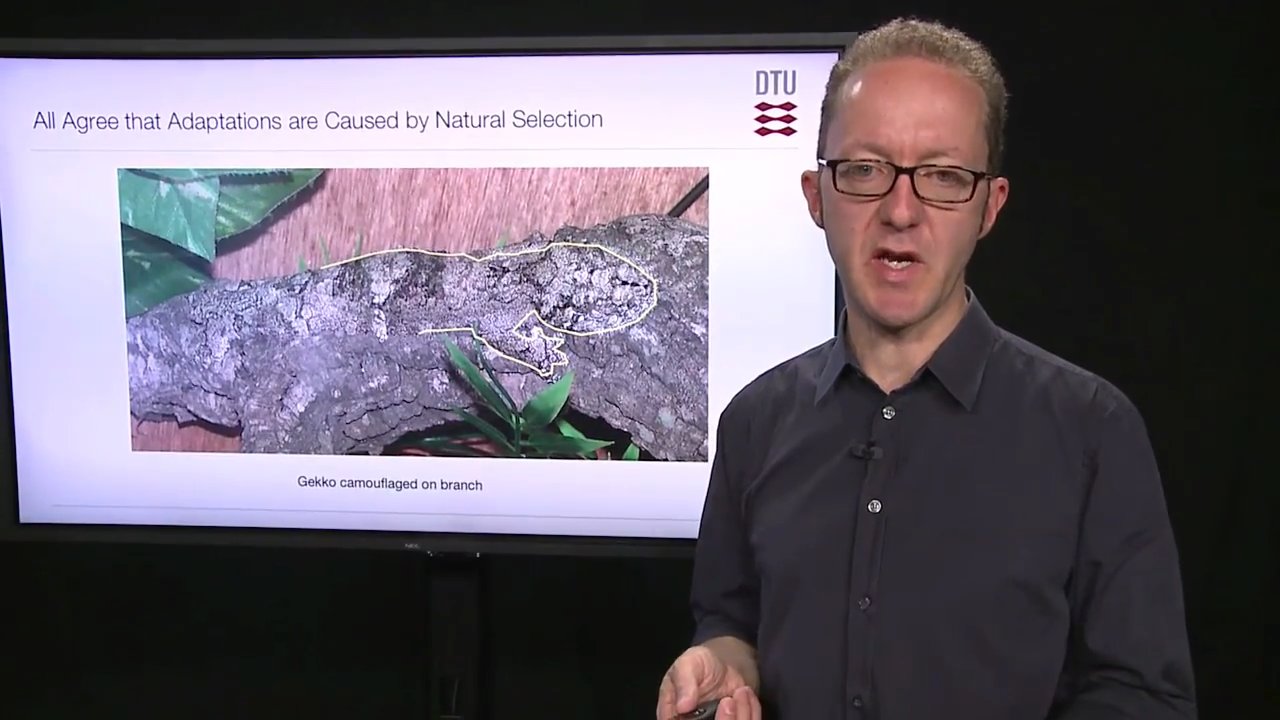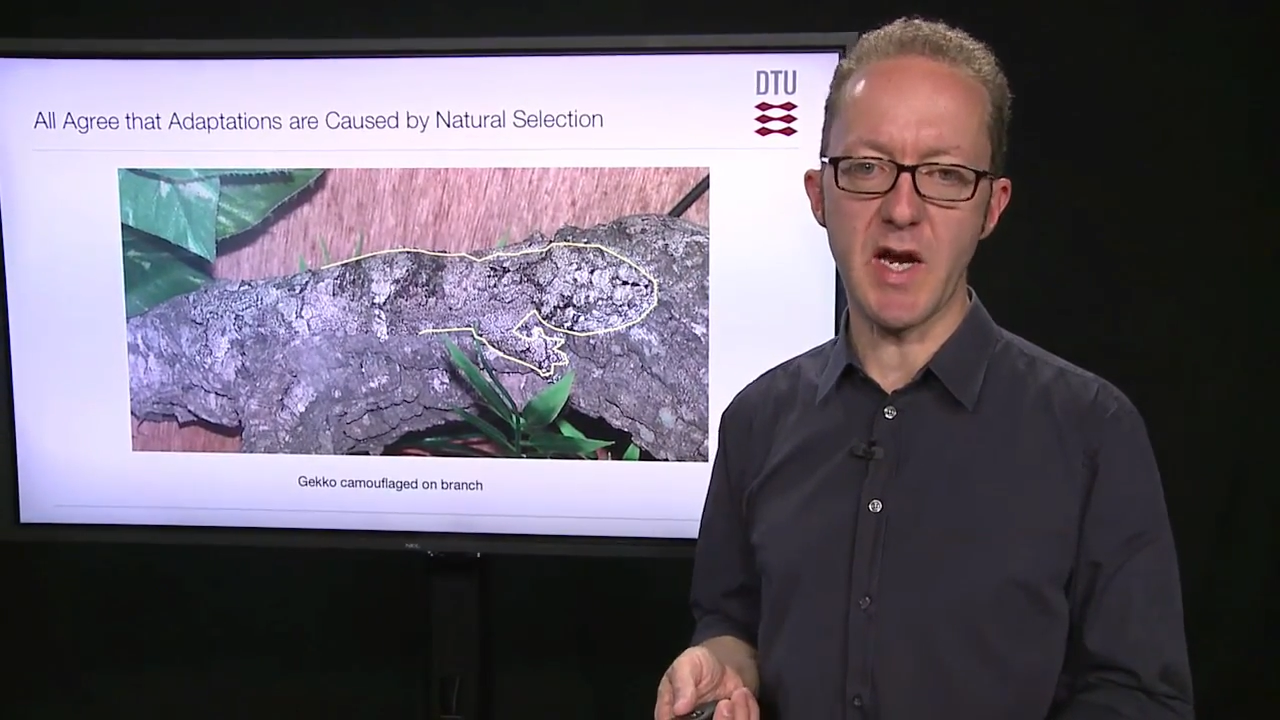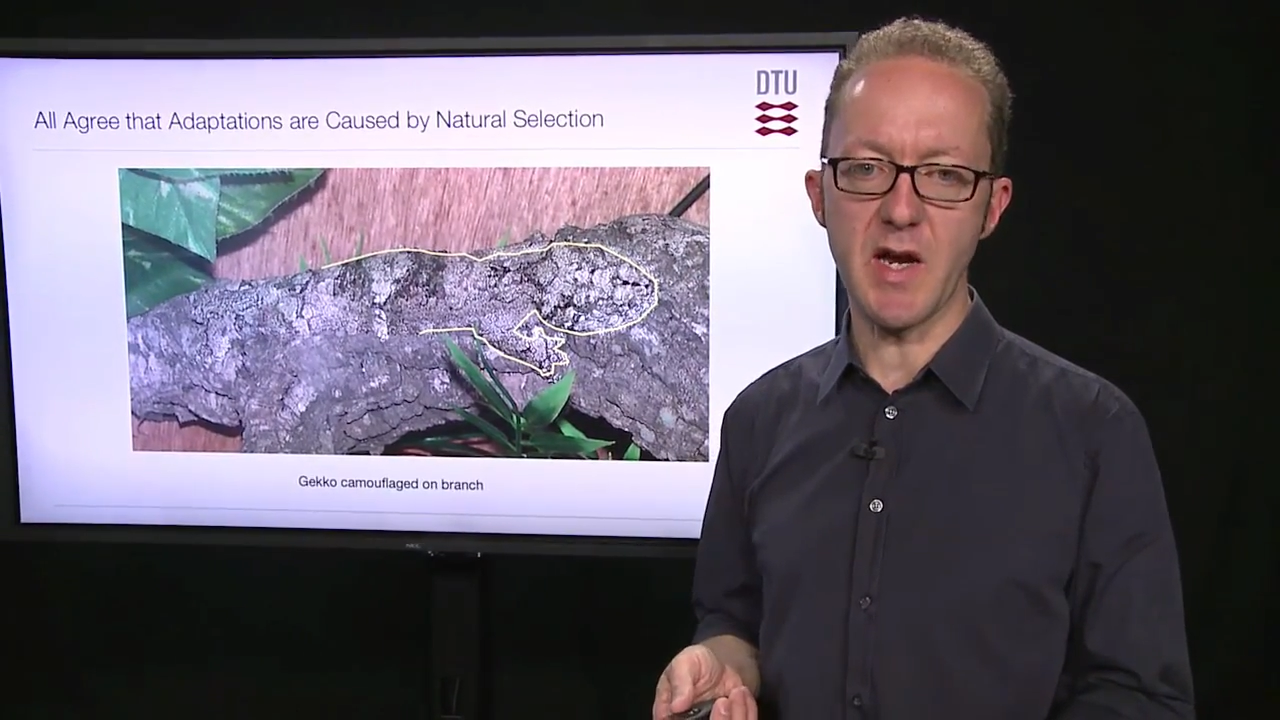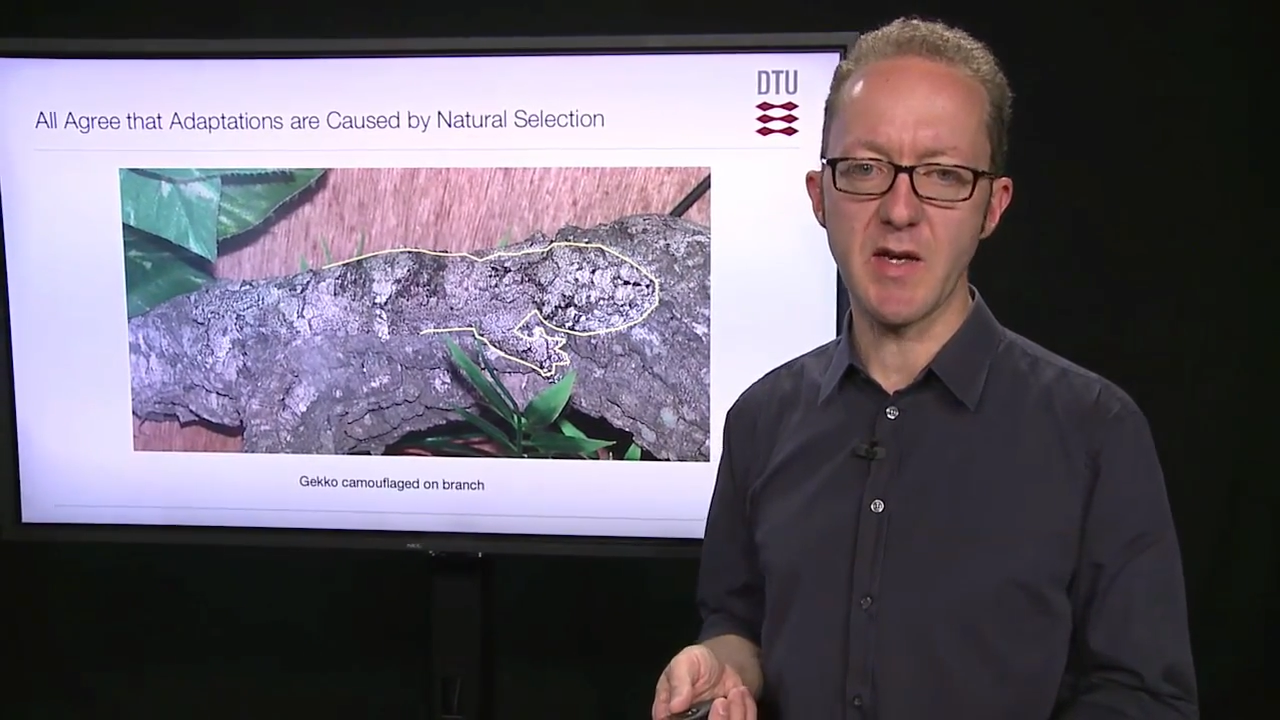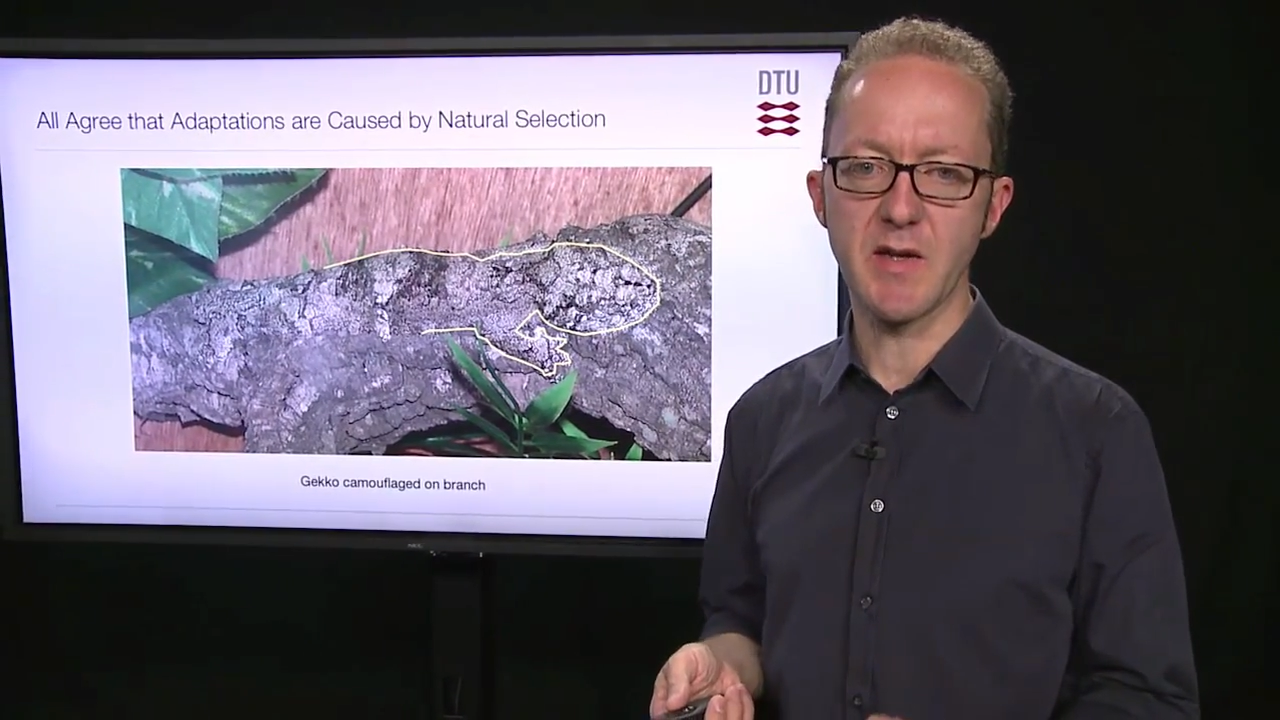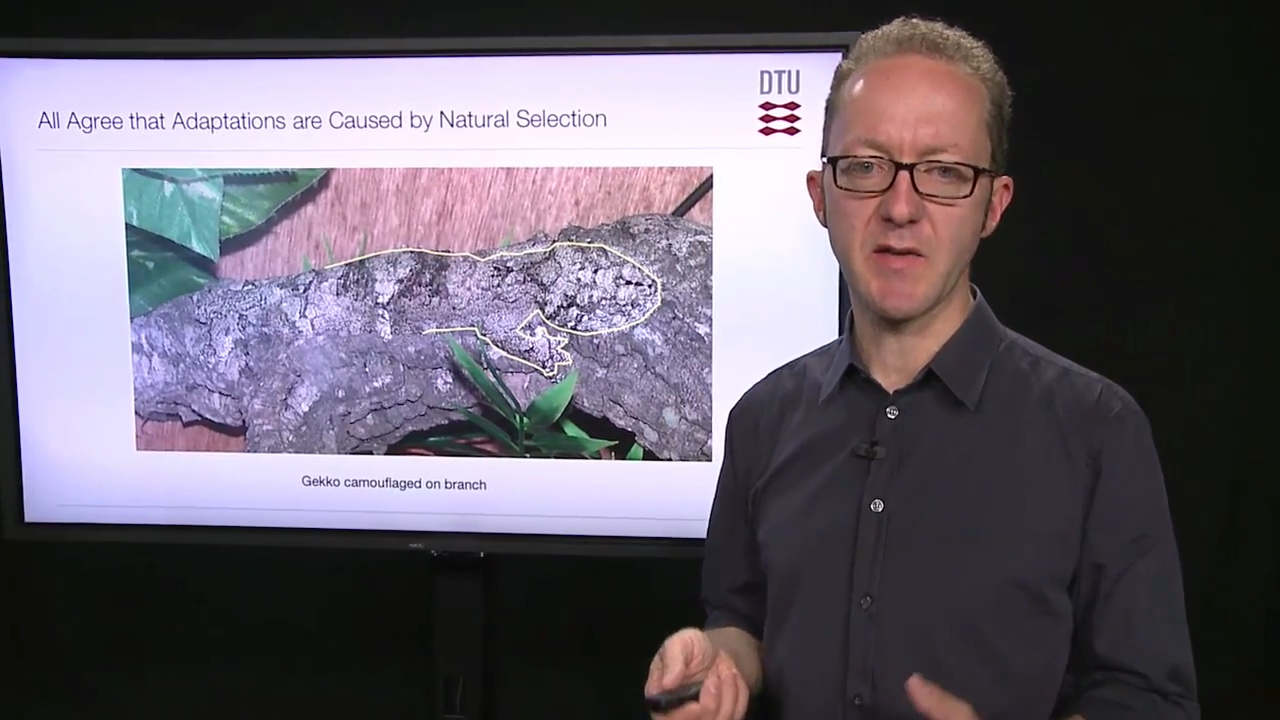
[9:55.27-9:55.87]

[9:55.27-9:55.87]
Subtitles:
are